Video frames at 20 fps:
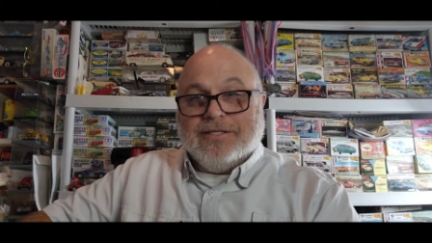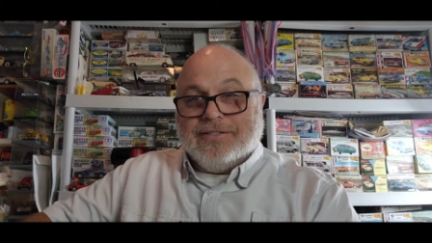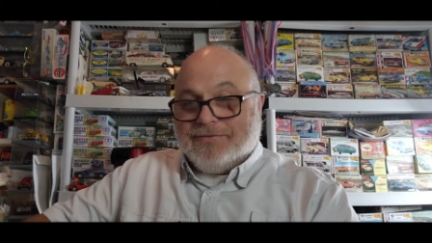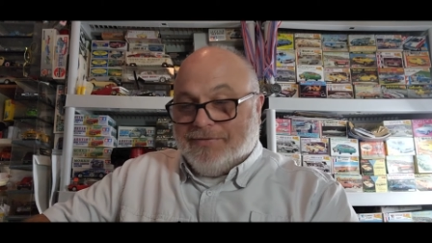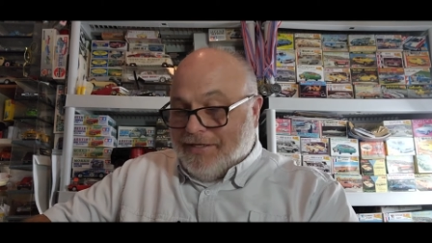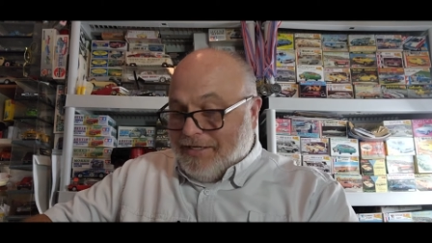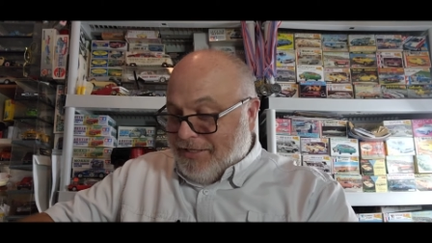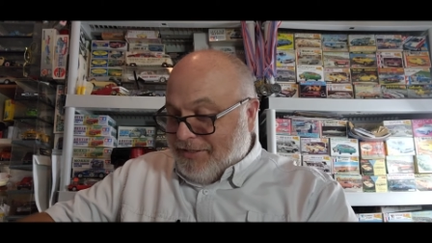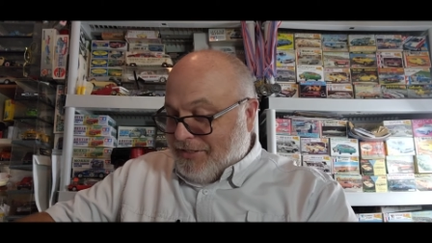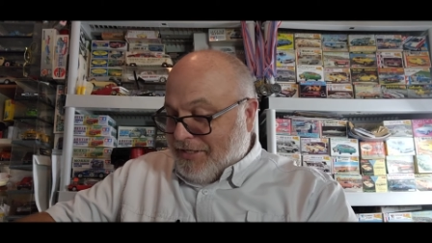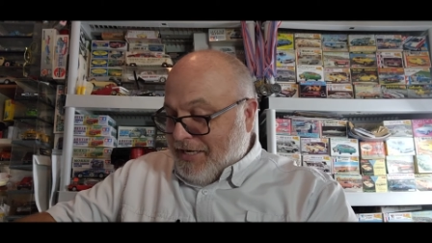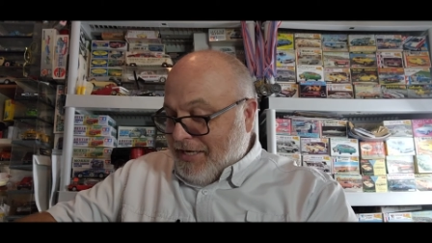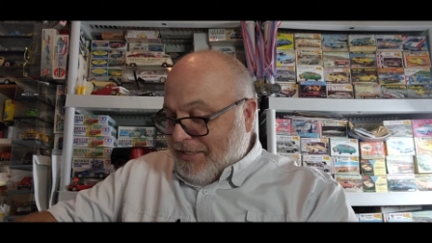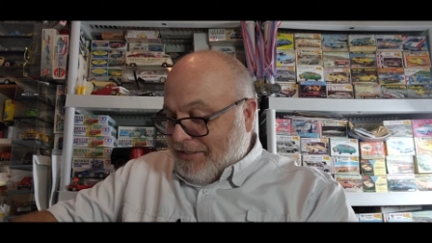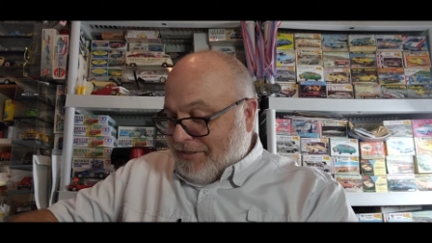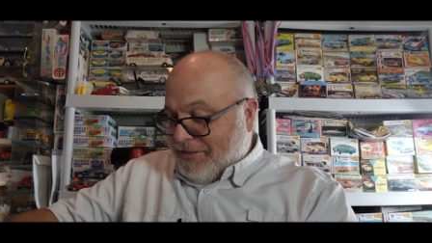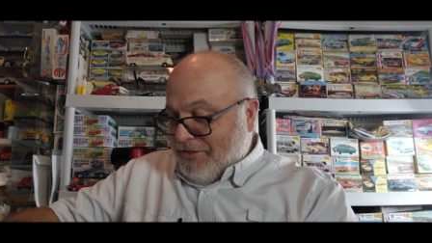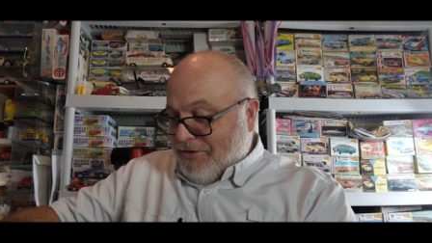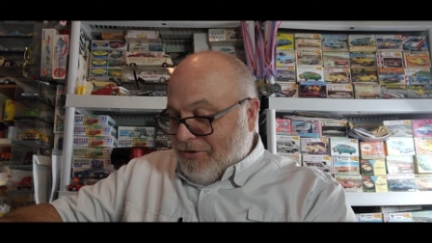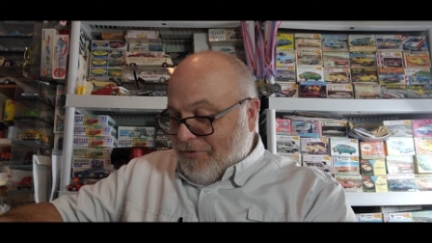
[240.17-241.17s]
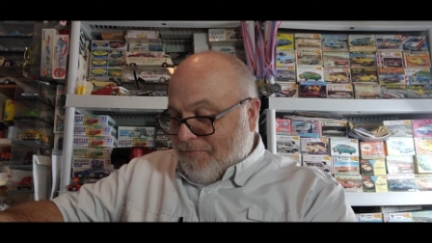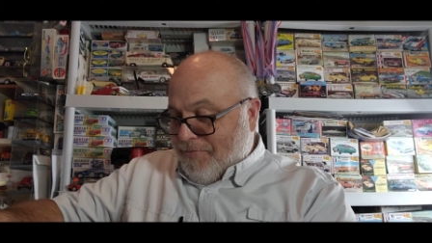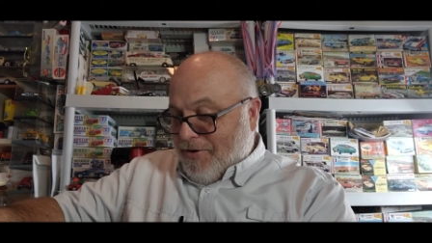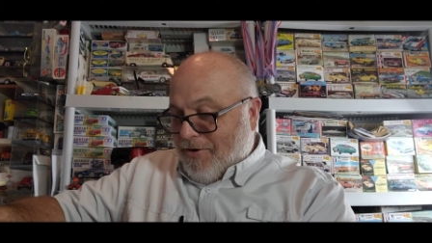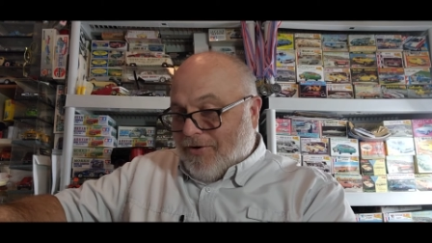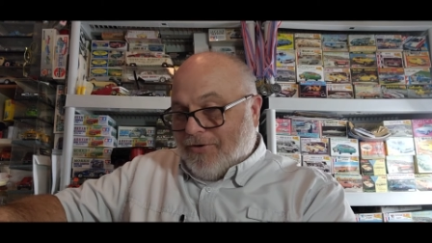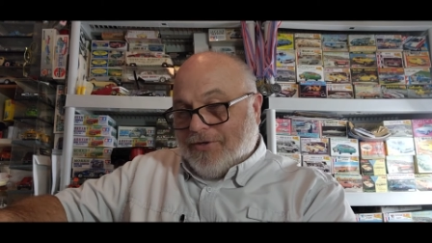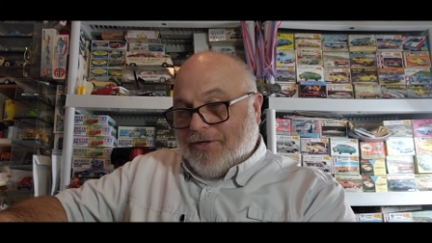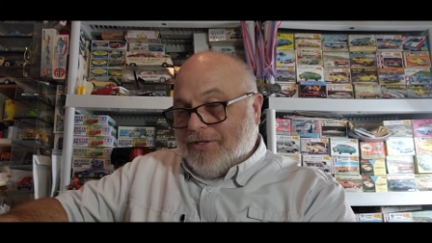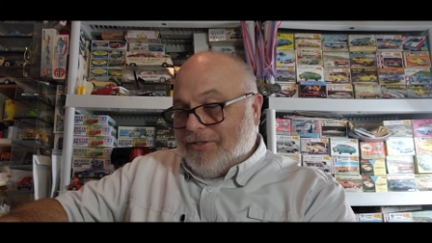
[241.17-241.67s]
his vintage kits too.
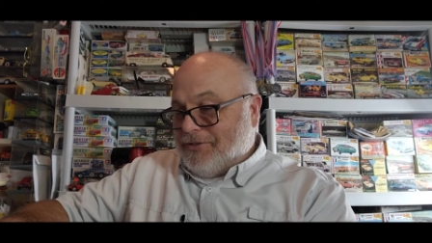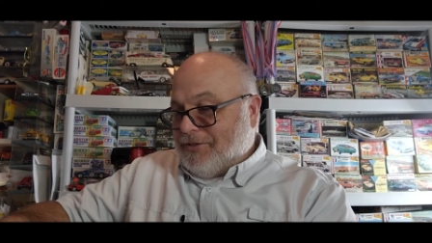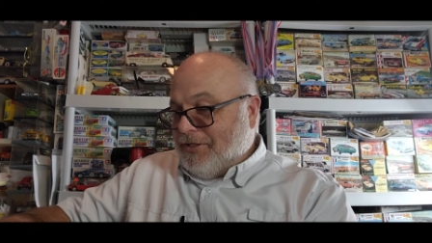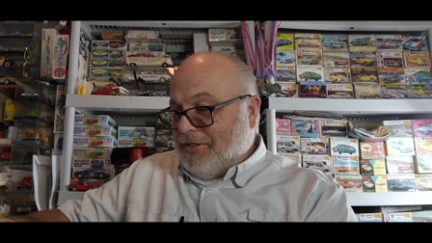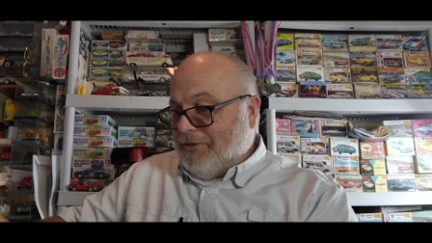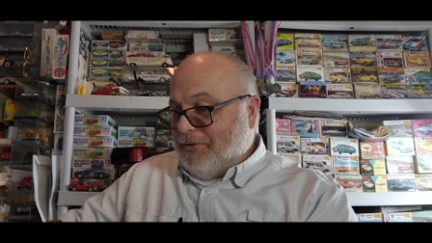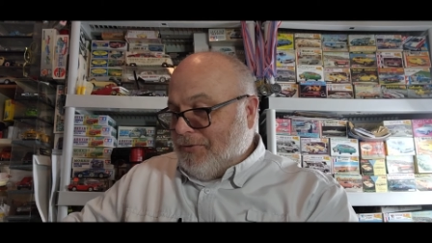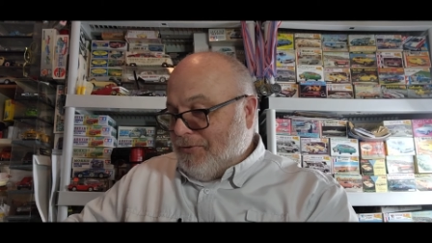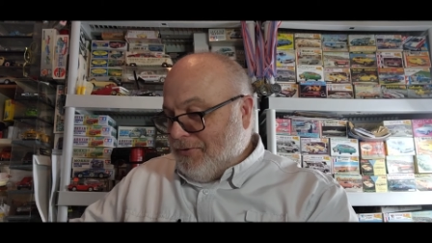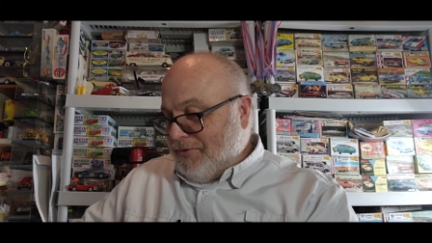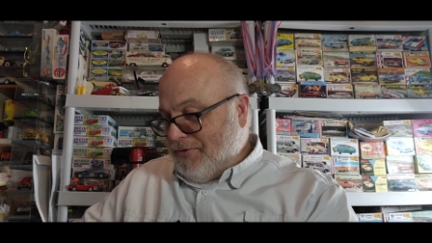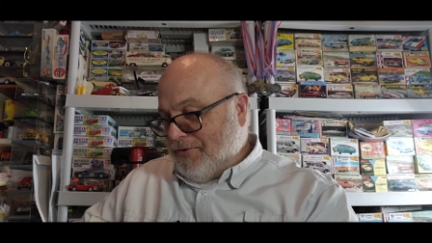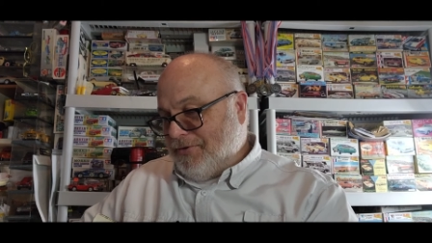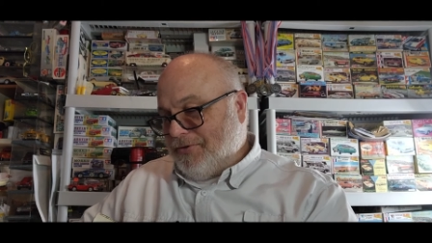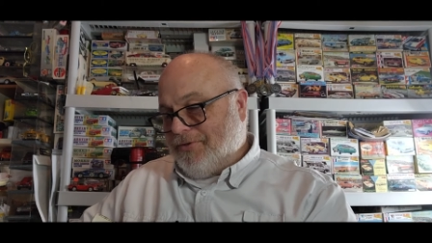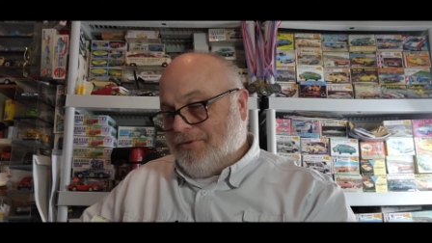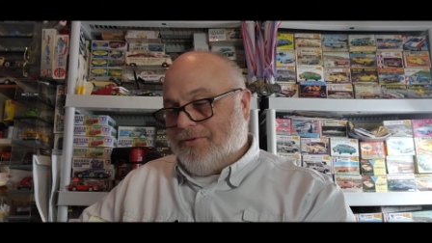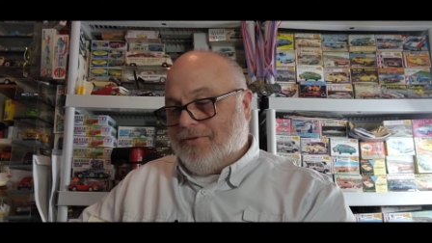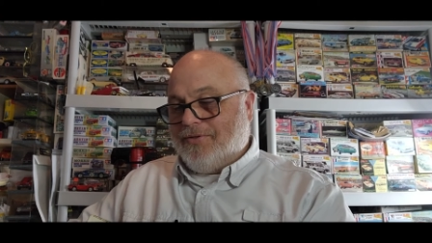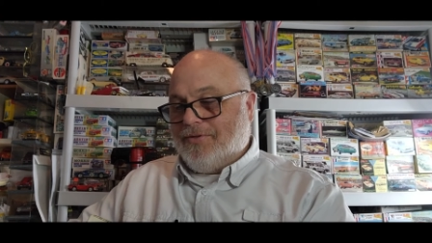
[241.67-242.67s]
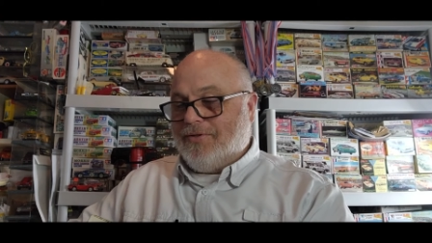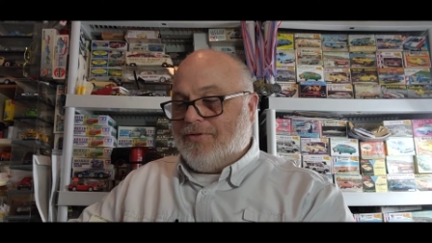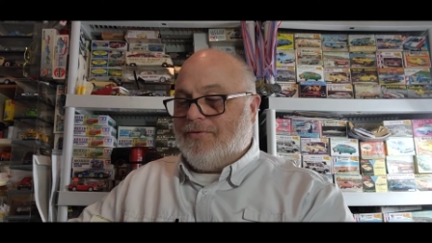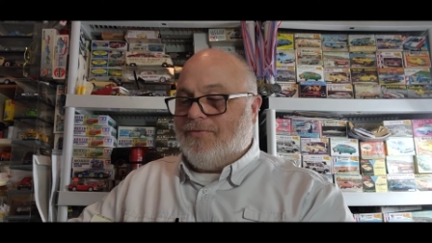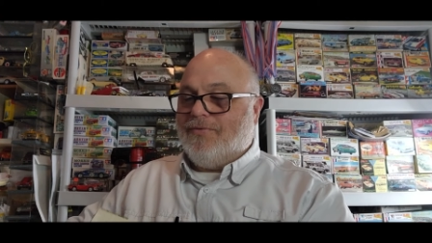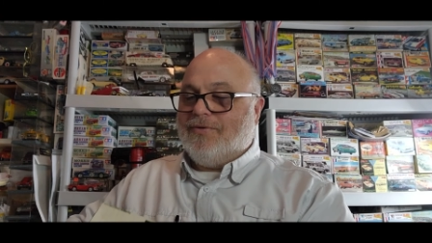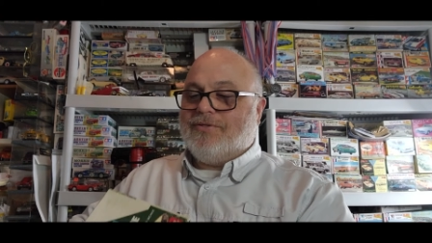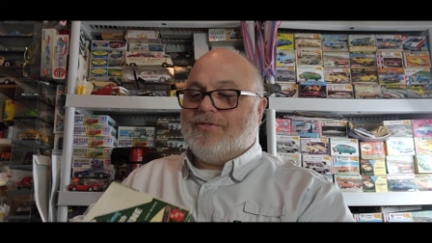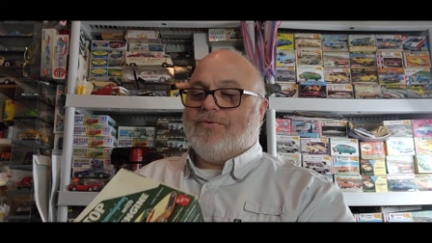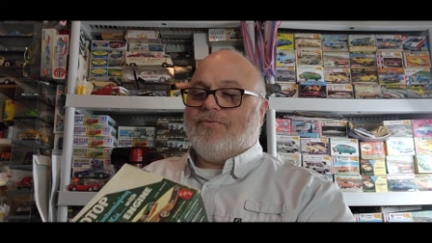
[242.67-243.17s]
Paul does too.
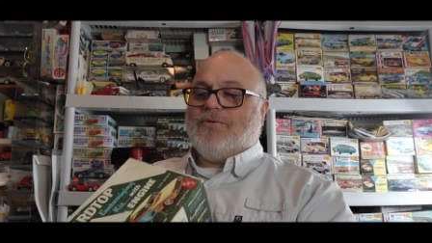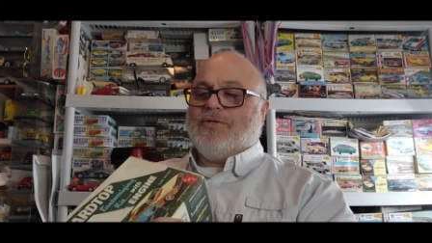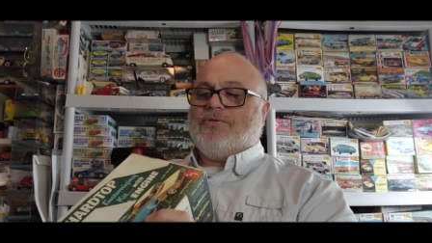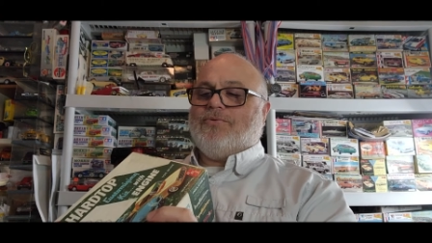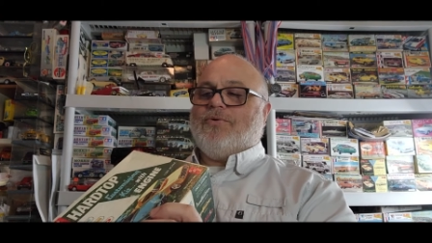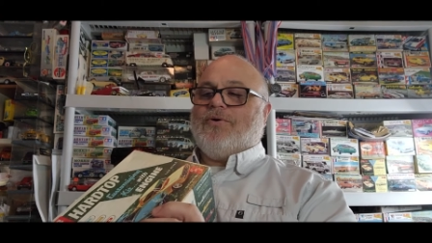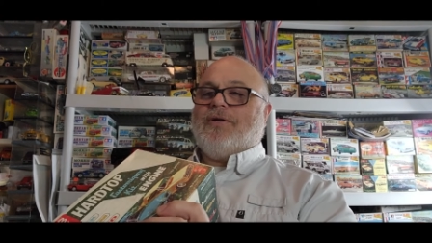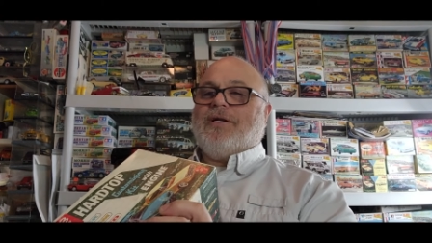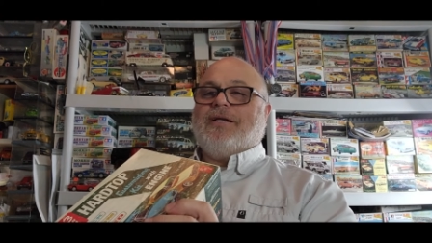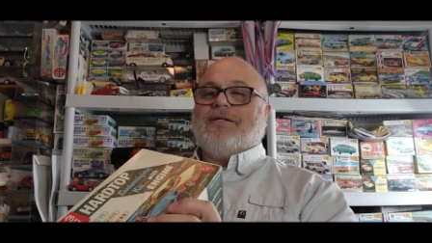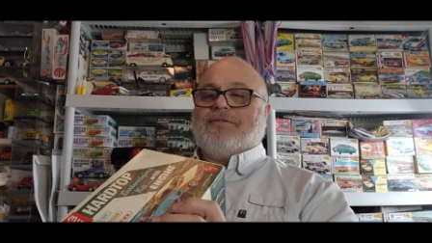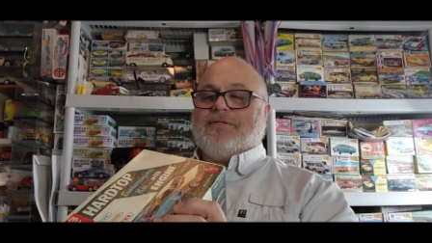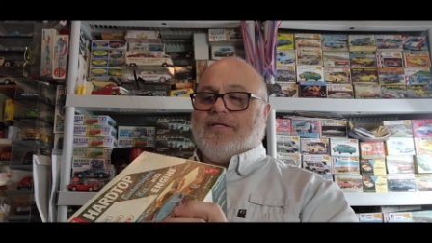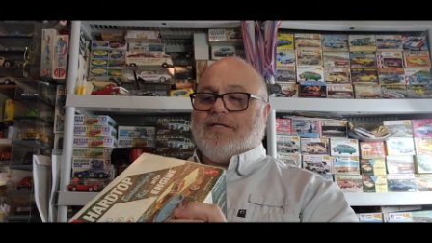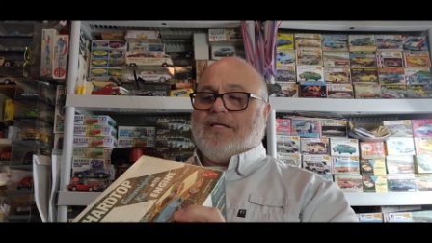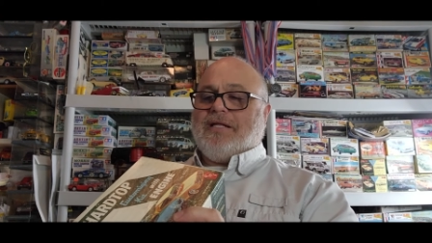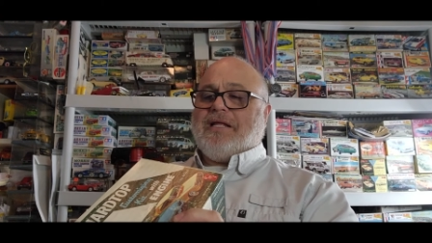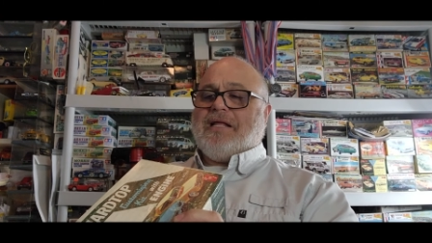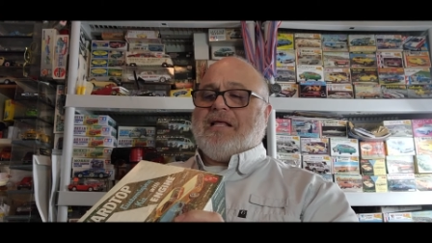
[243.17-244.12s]
Which one is it?